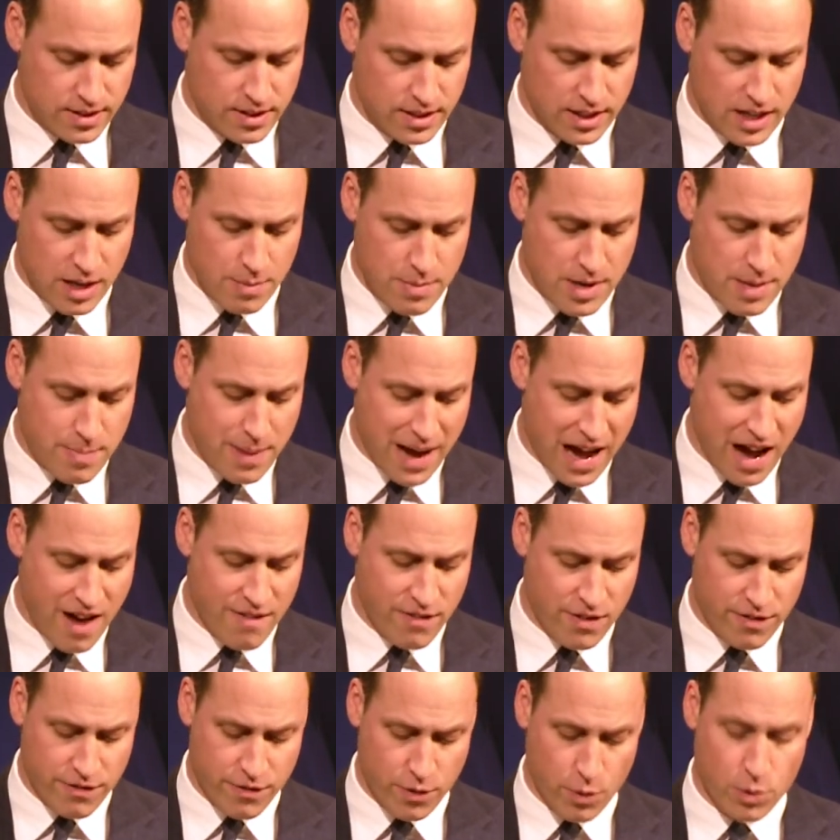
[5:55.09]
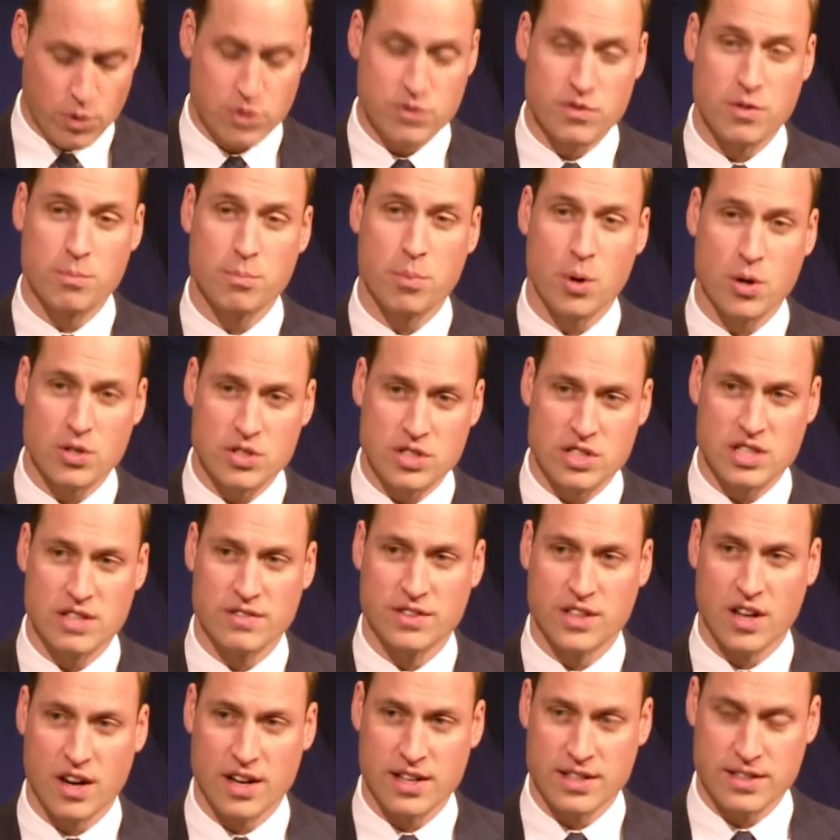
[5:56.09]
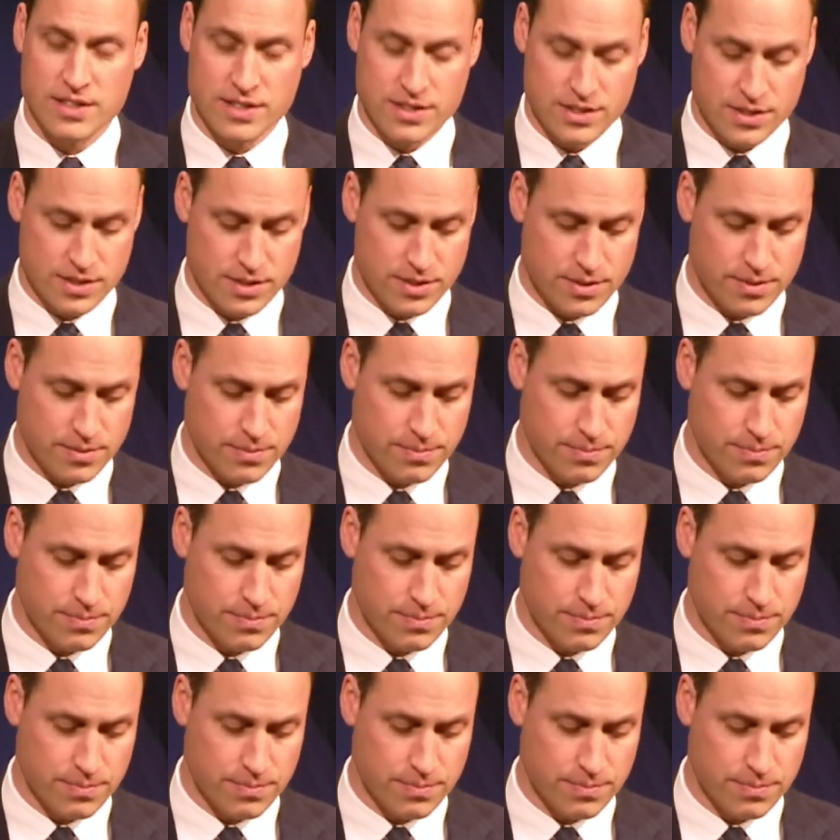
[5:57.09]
can be a powerful force for positive guidance.